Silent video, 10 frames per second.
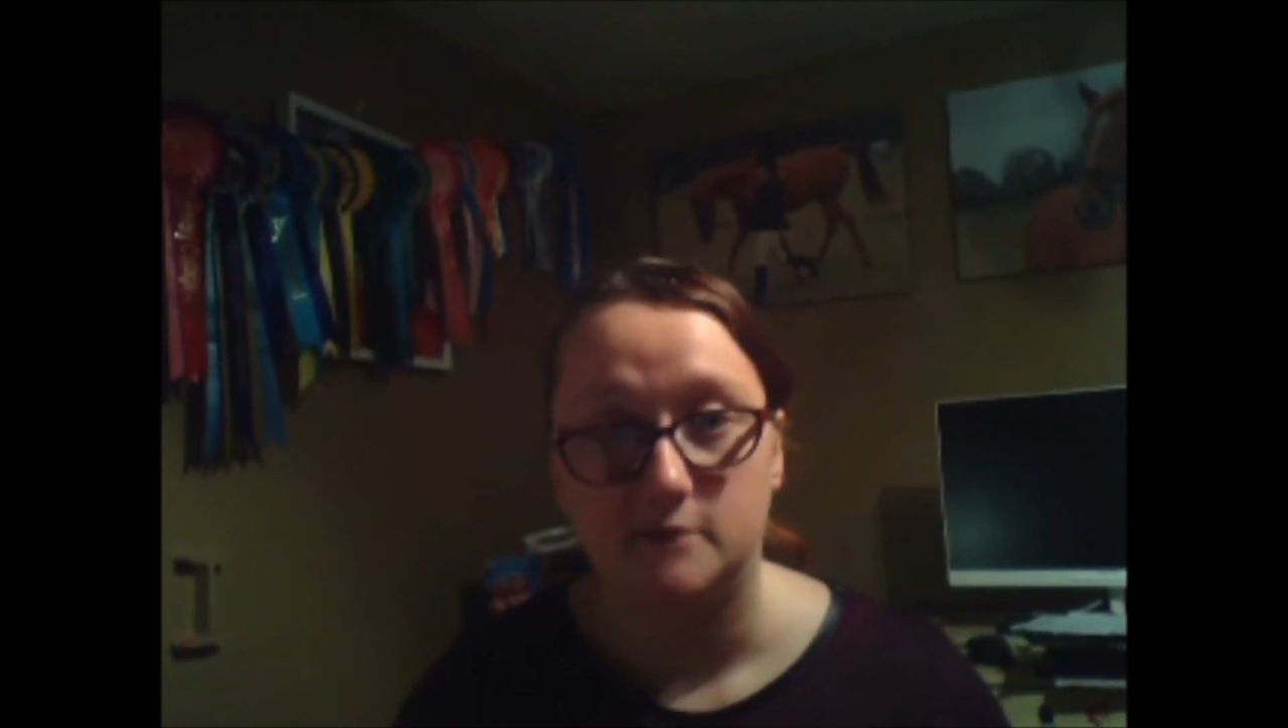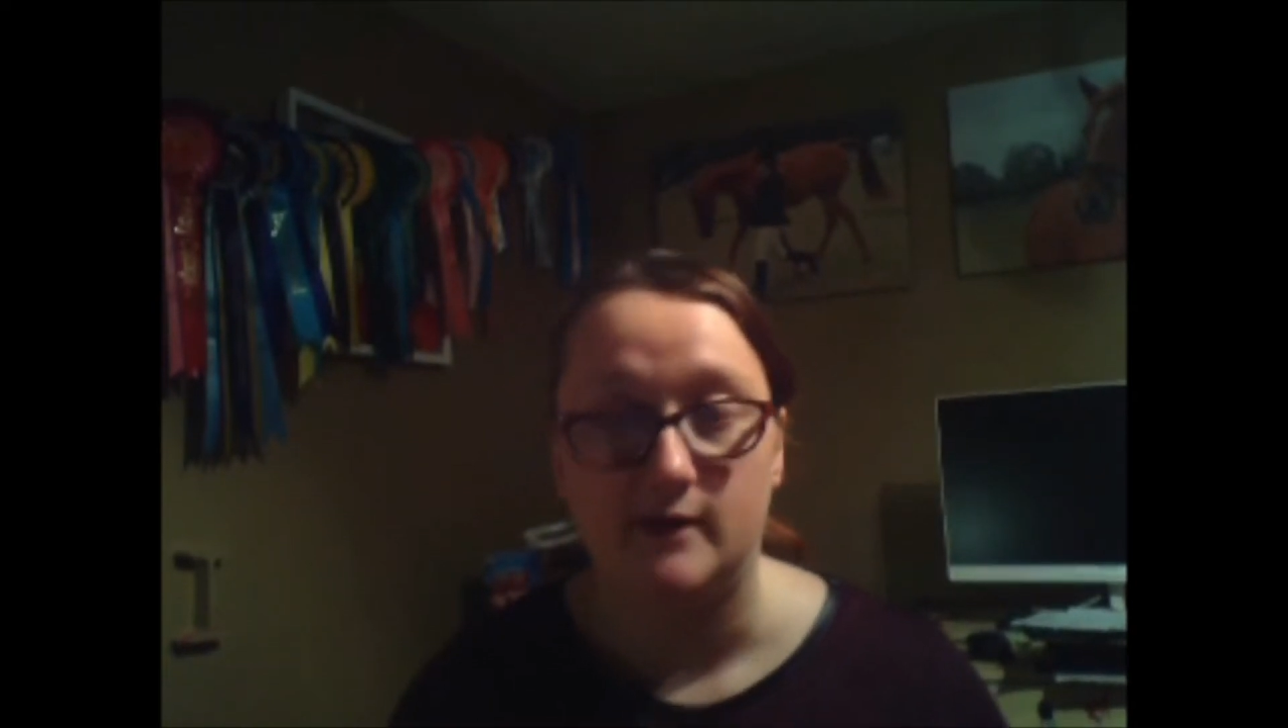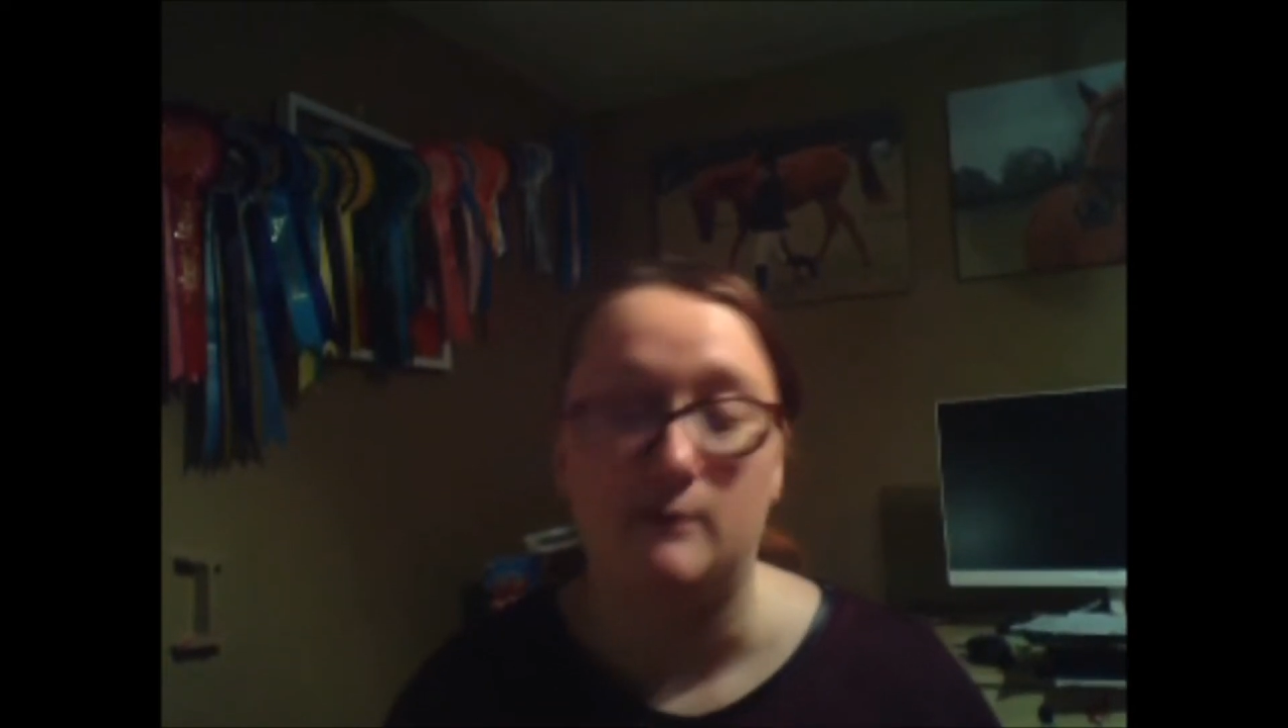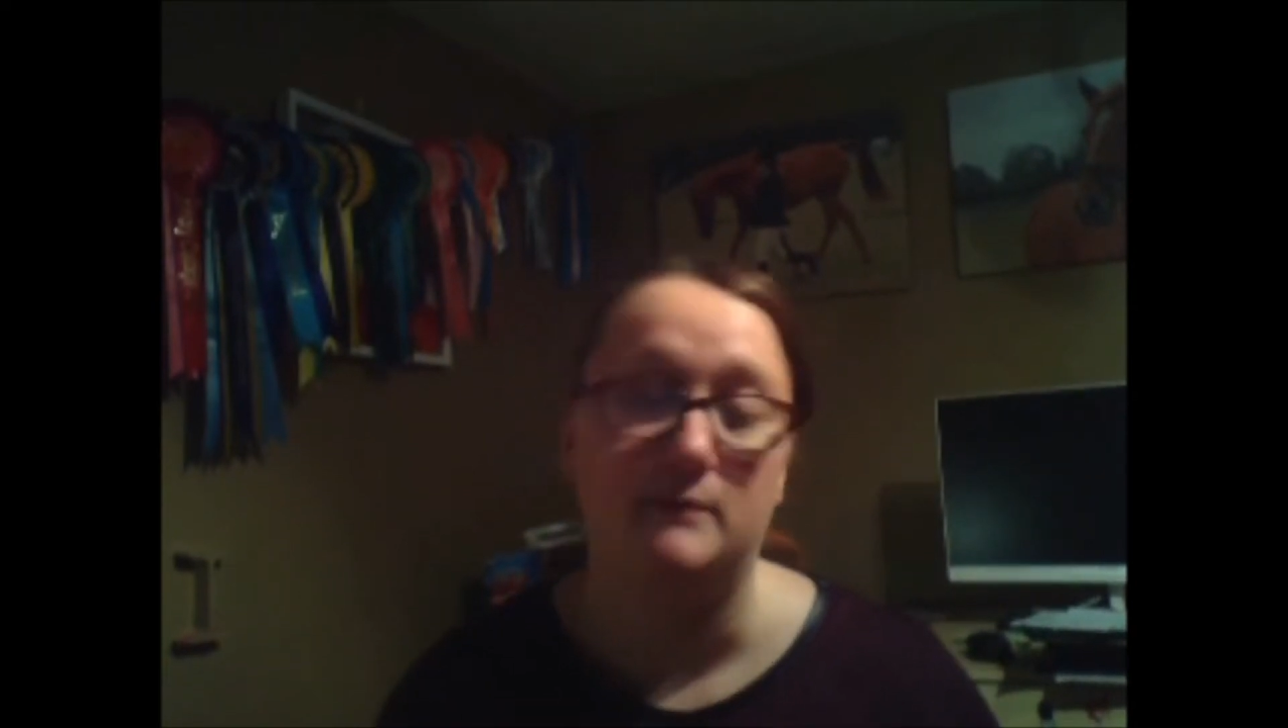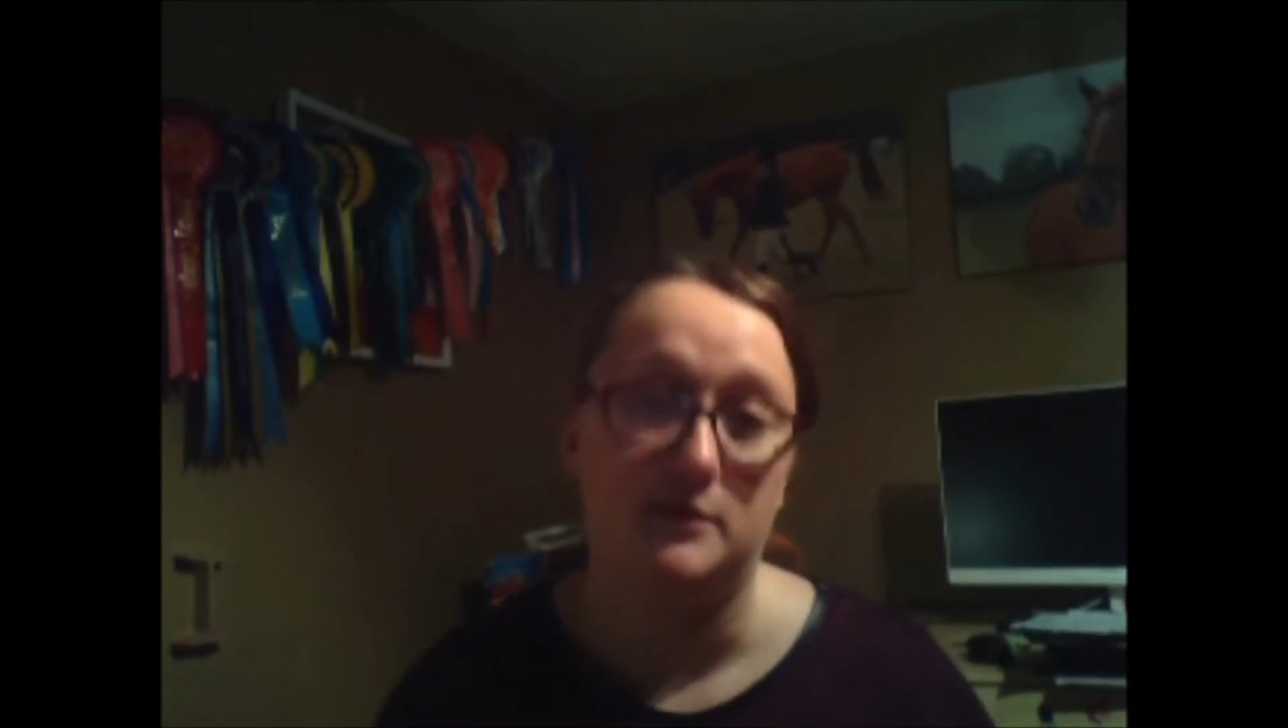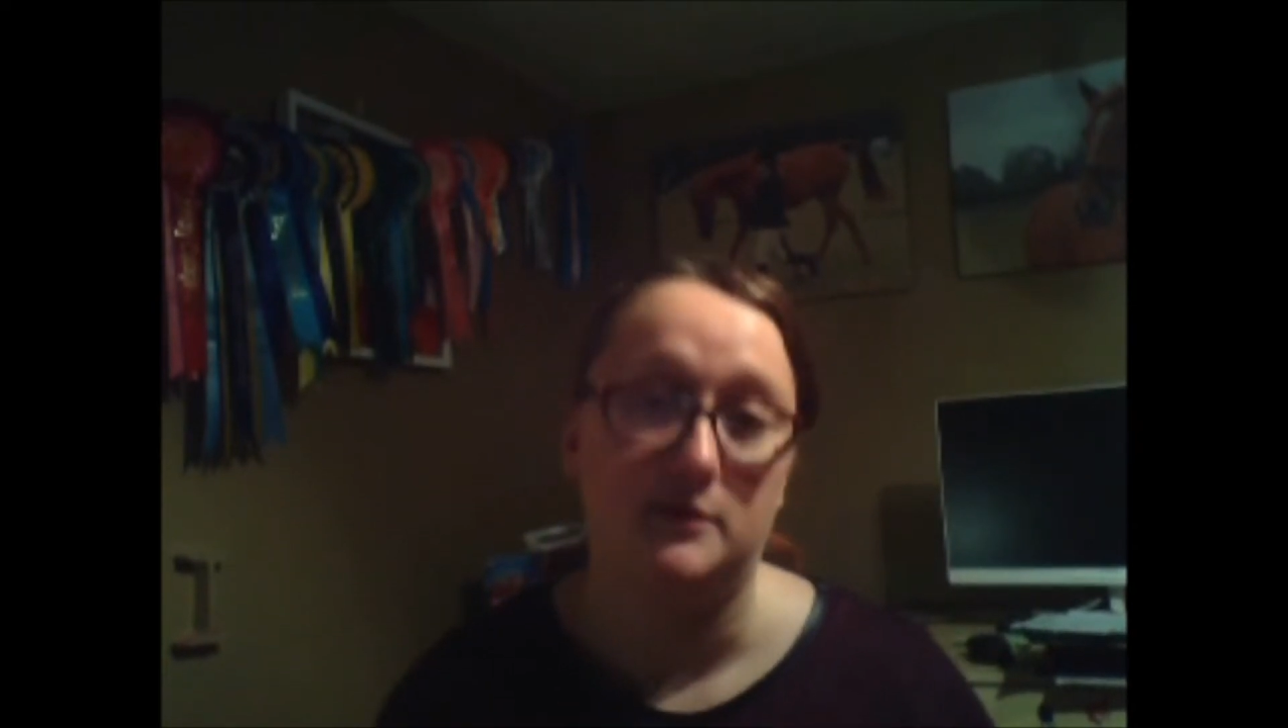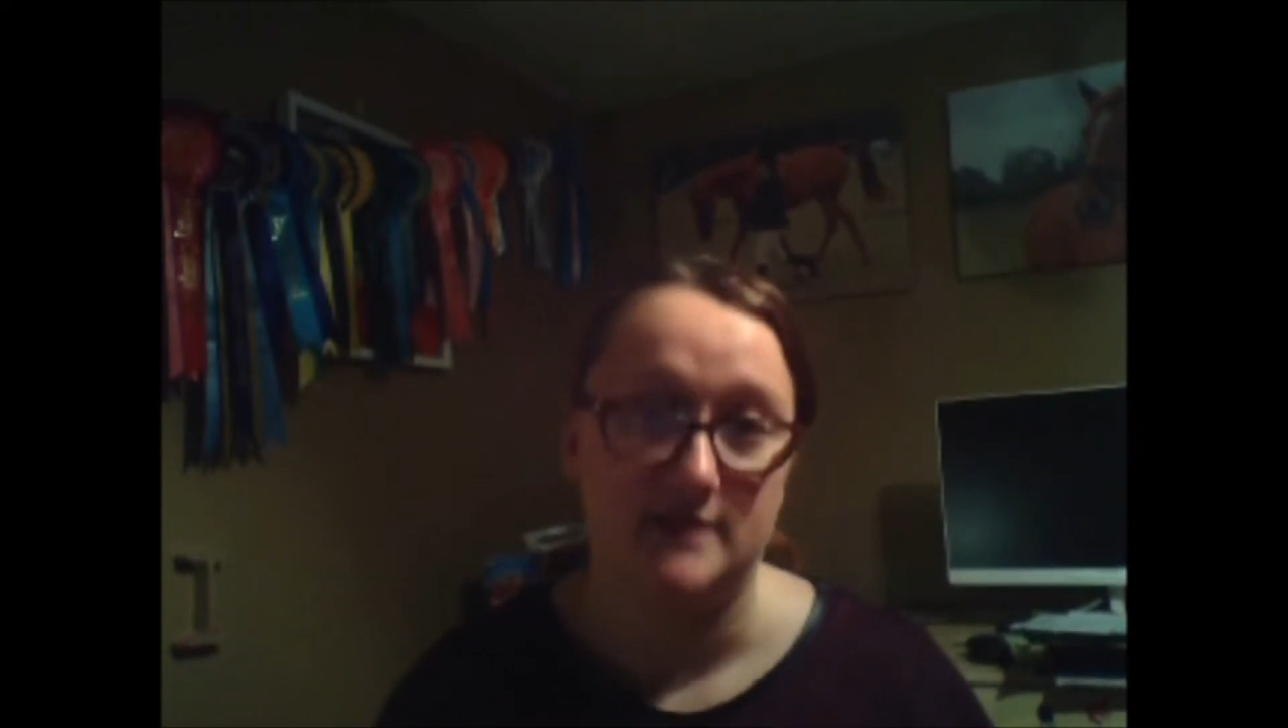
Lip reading: equine blogs